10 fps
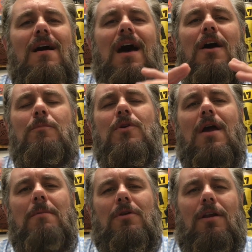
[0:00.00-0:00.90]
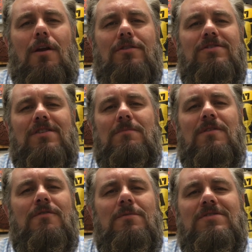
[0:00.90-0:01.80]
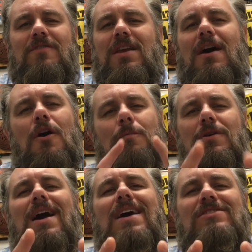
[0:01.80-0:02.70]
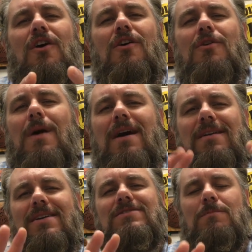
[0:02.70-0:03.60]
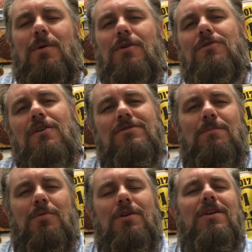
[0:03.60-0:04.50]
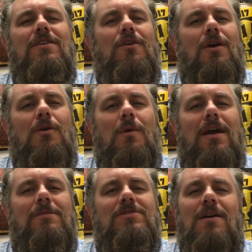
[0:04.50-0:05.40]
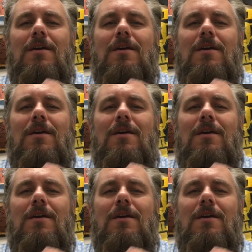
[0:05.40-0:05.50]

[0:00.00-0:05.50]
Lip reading: I hope you're able to learn something from this video. I hope you guys all go out and get some pothos and put it in your aquariums.